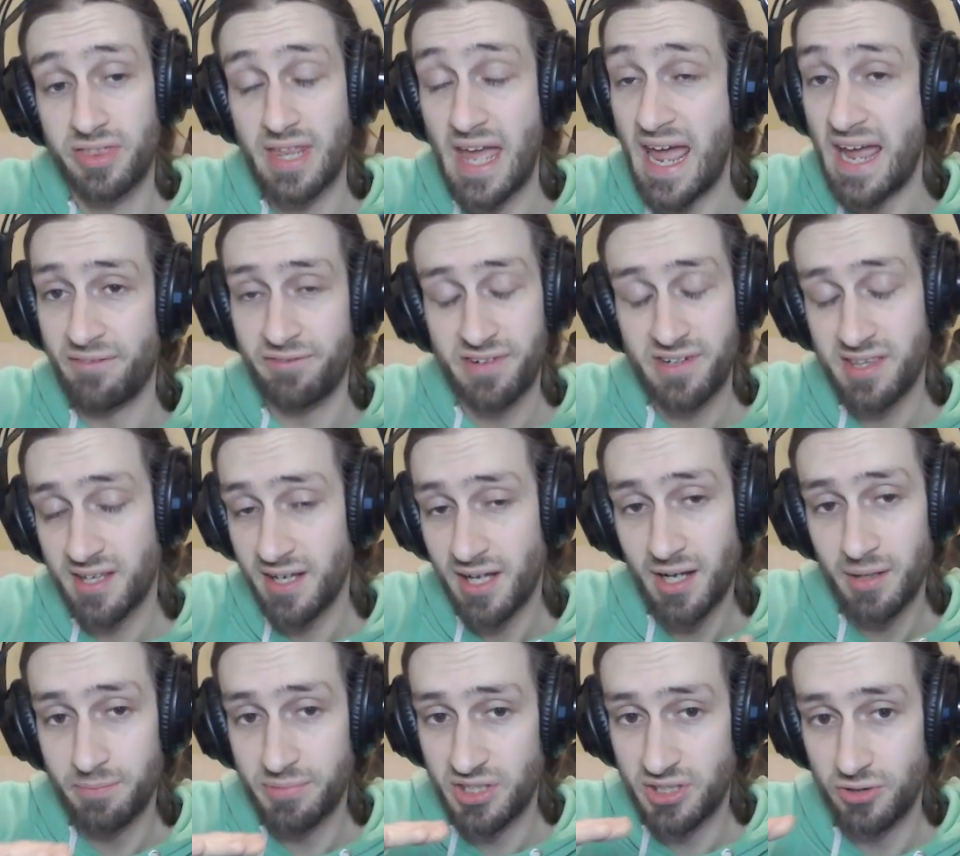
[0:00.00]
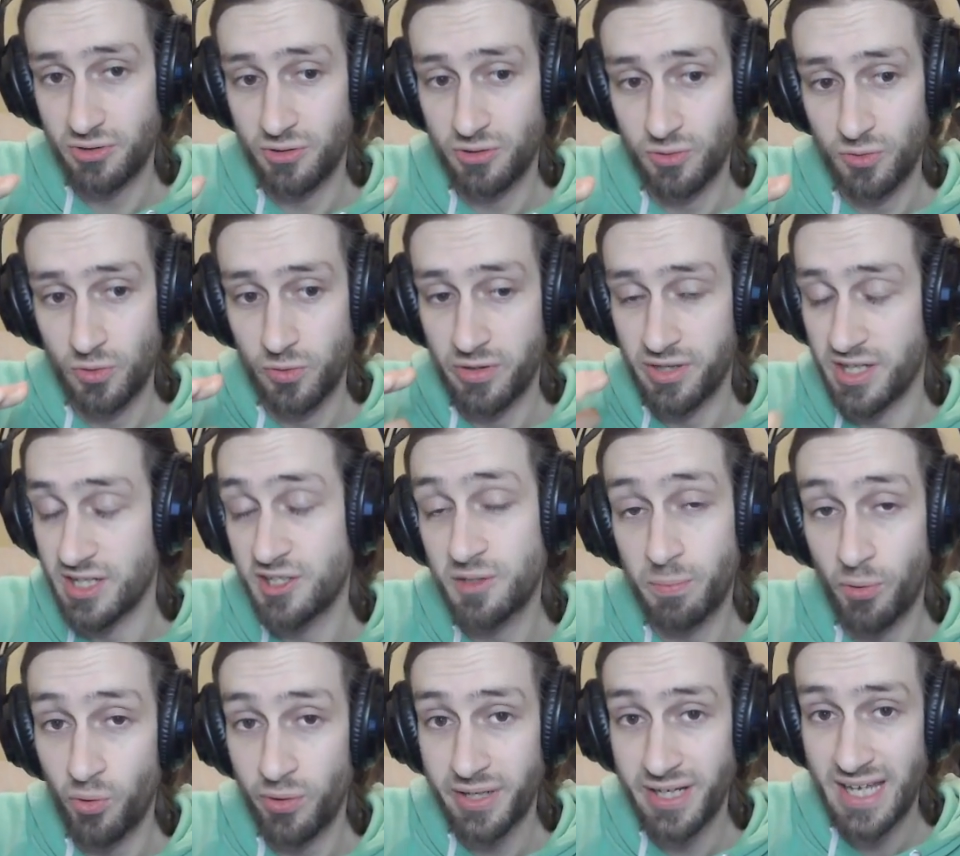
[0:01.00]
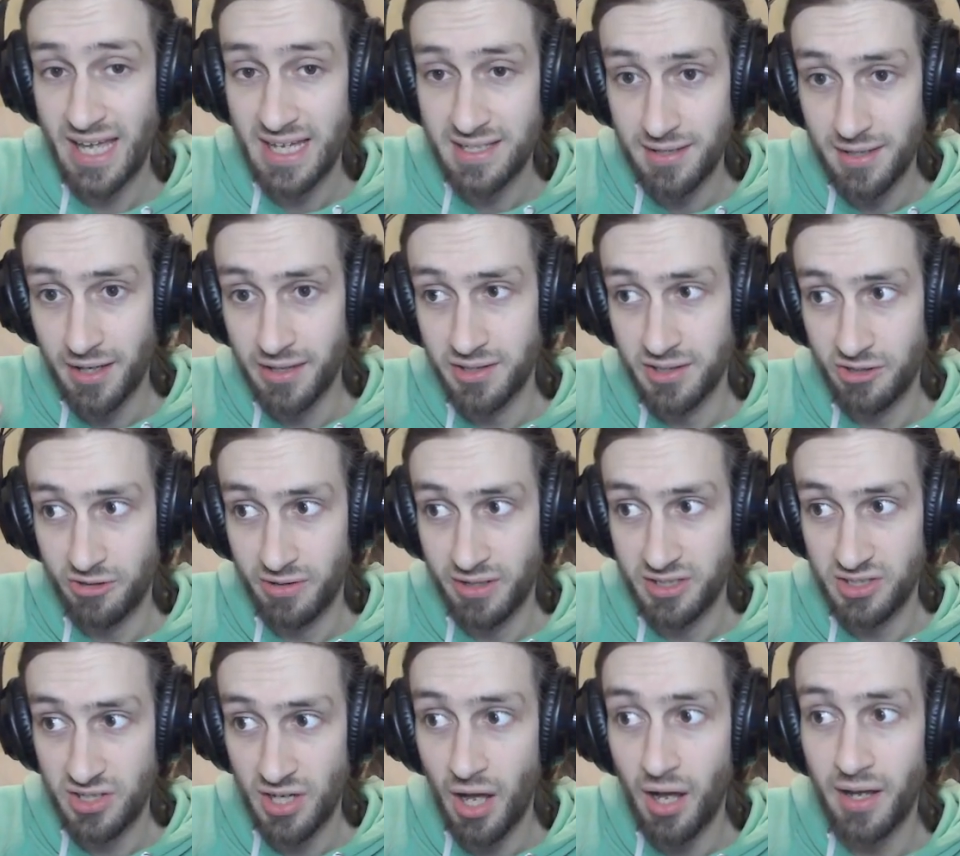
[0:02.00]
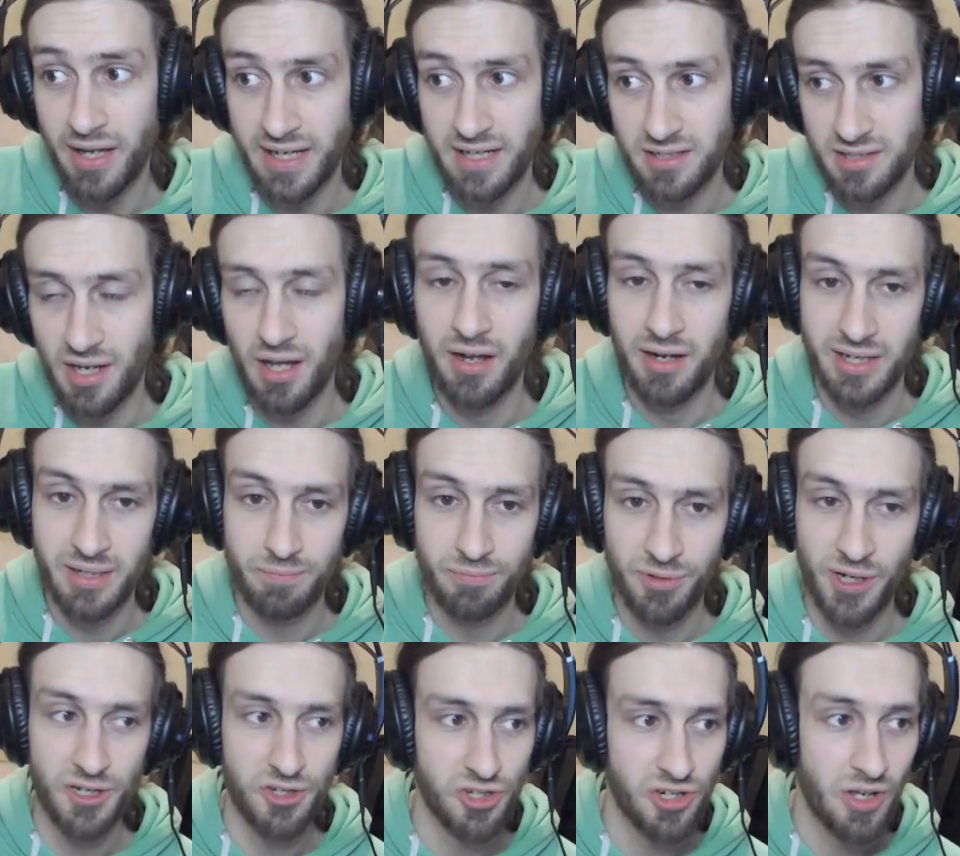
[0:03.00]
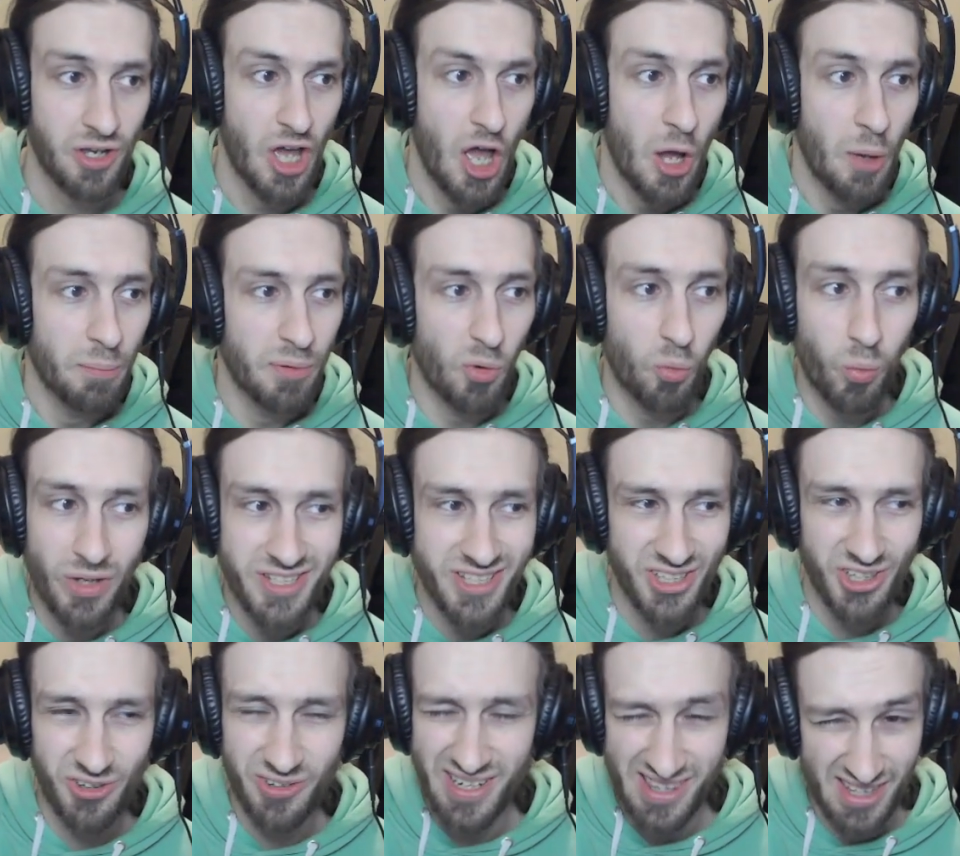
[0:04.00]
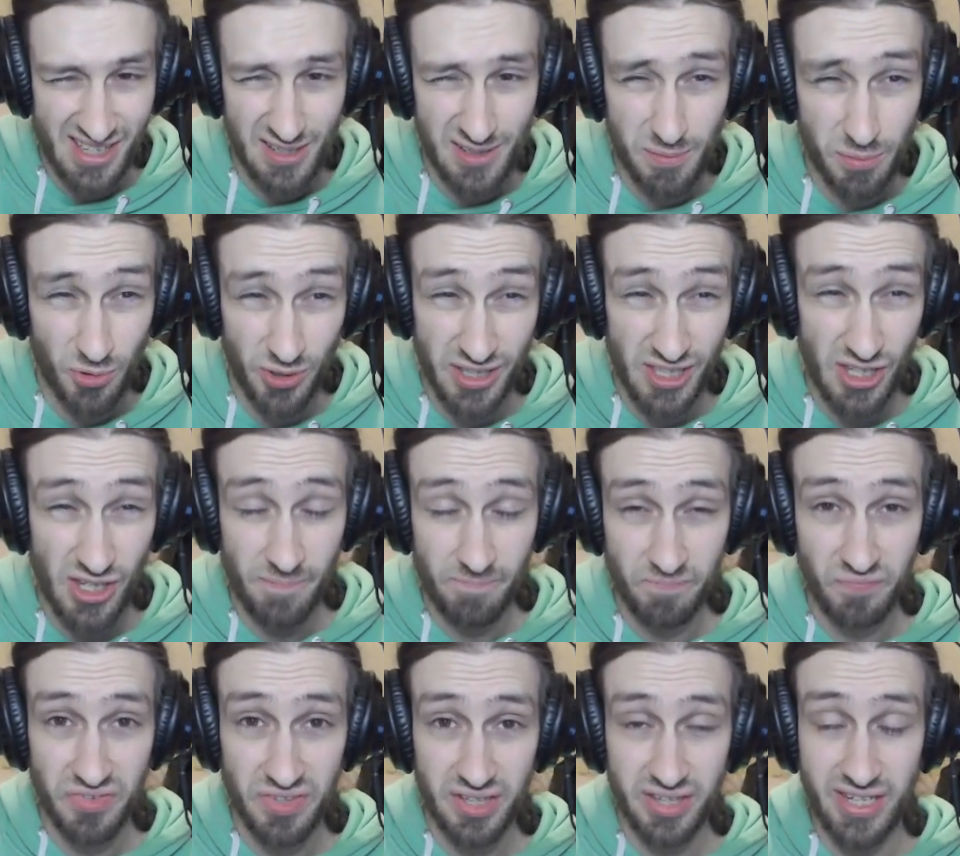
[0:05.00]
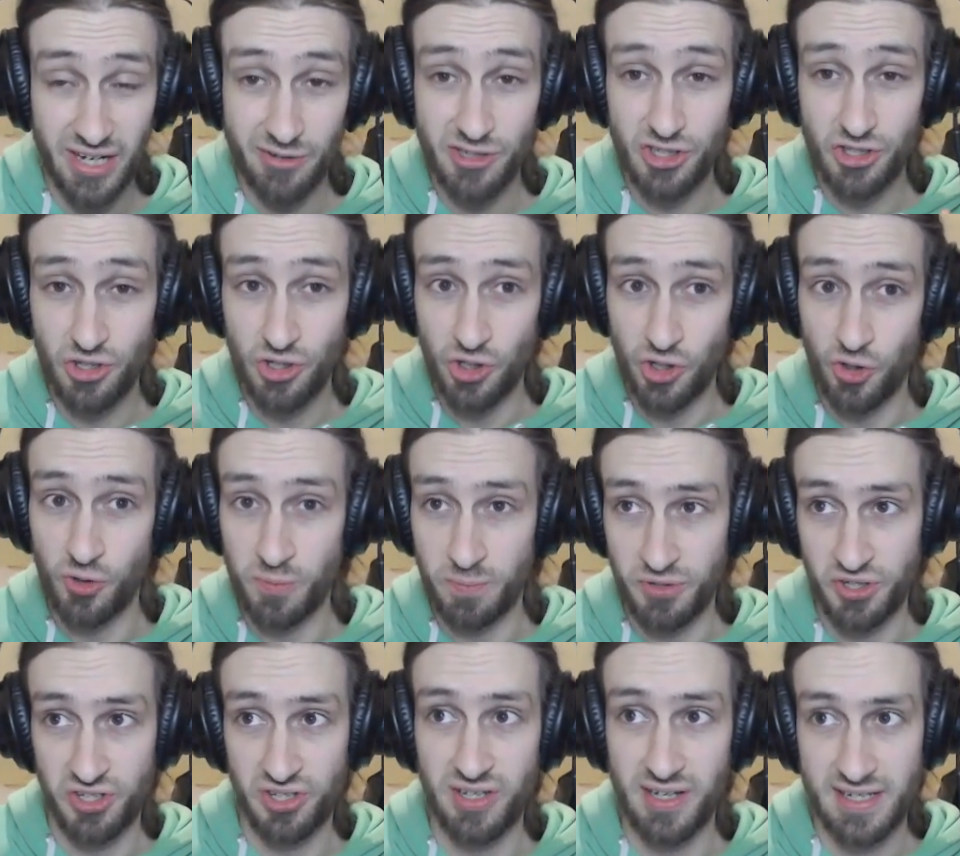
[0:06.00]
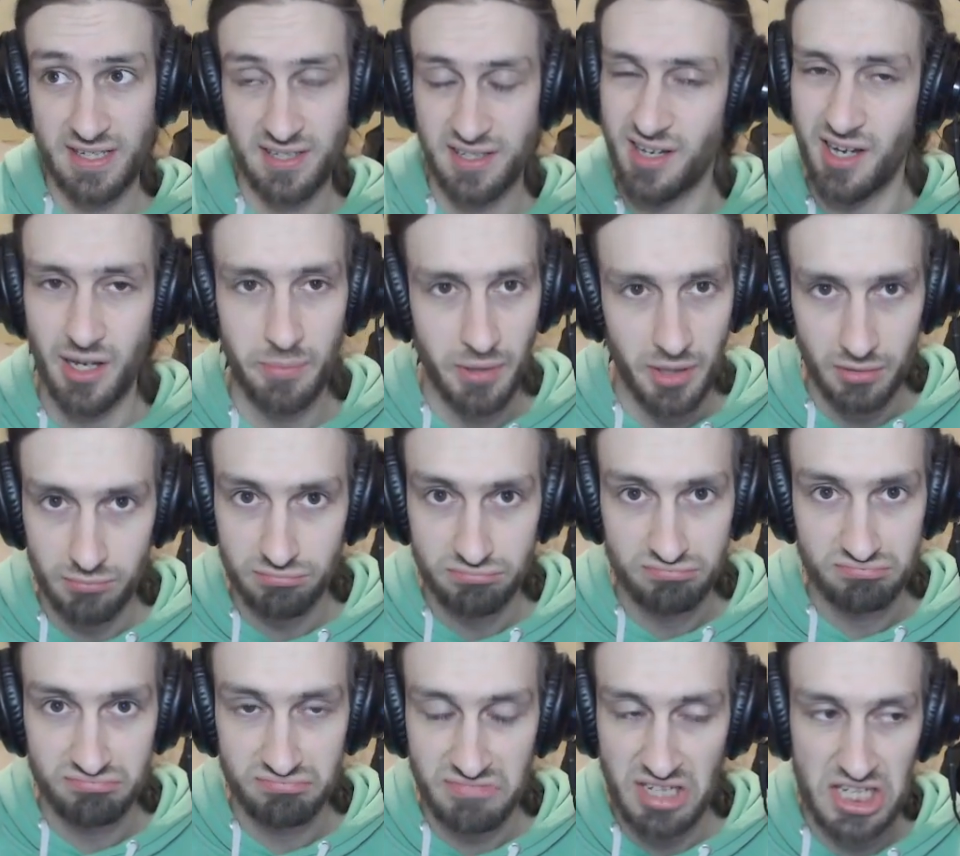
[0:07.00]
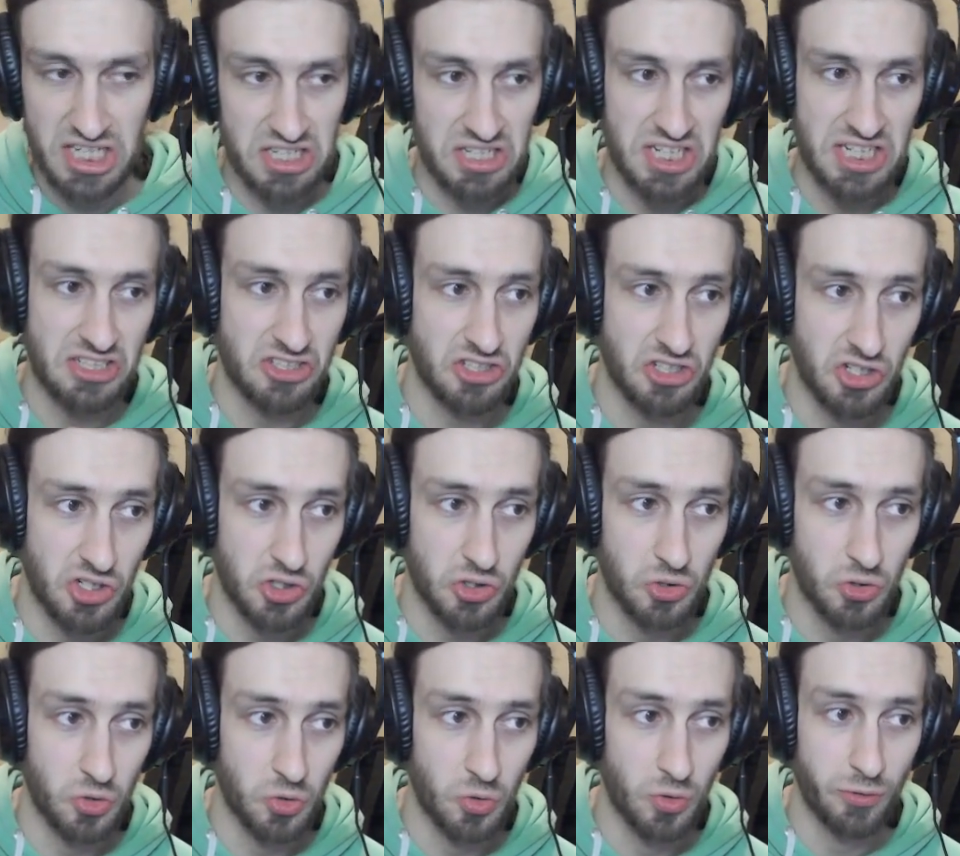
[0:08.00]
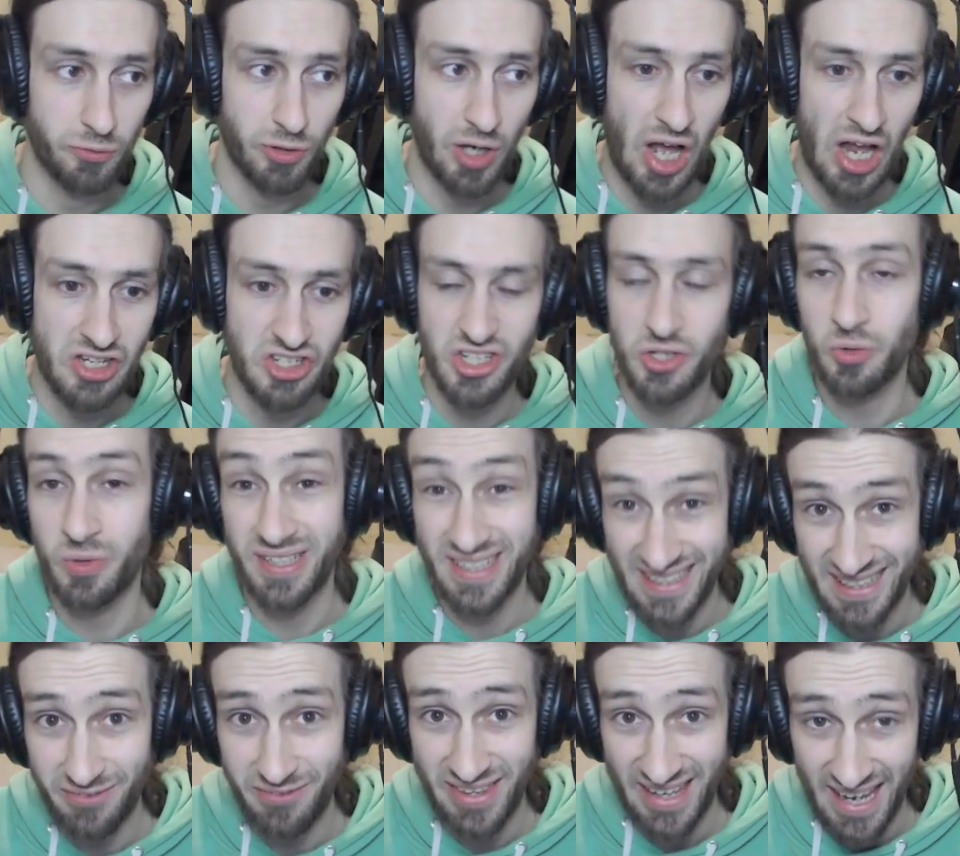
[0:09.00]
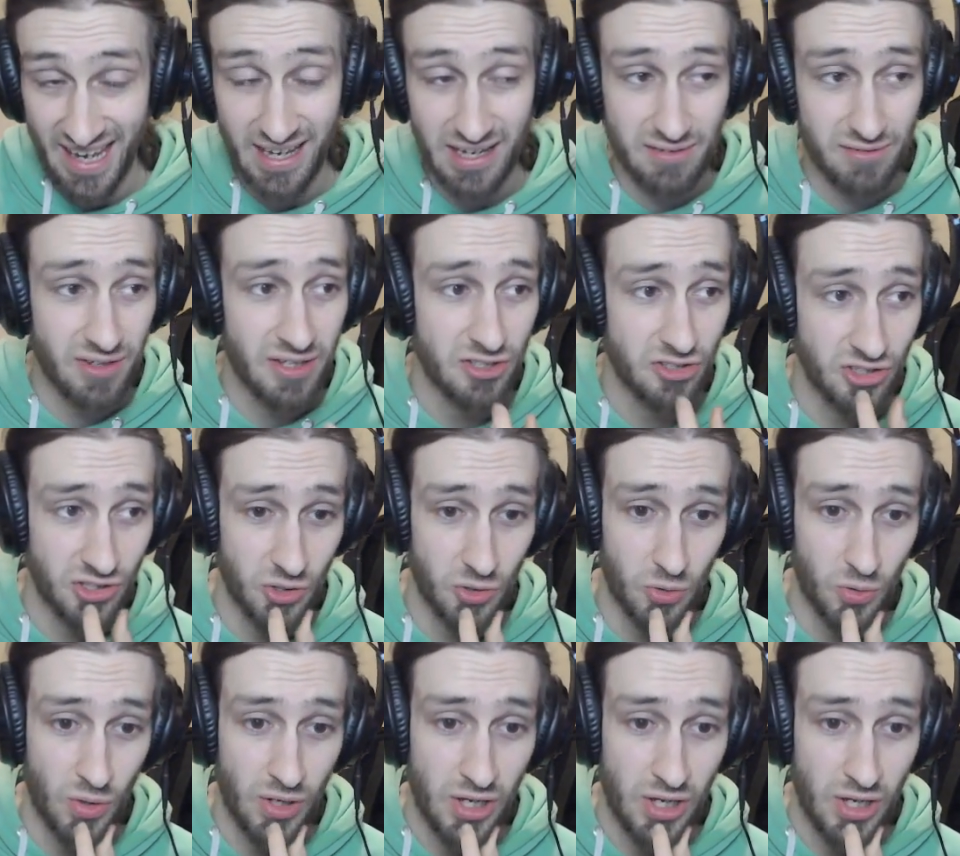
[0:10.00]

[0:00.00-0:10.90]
everything up to this point is under a tight time pressure. But once you're at this point, there is no precise timing that you need to do until you leave the cave. So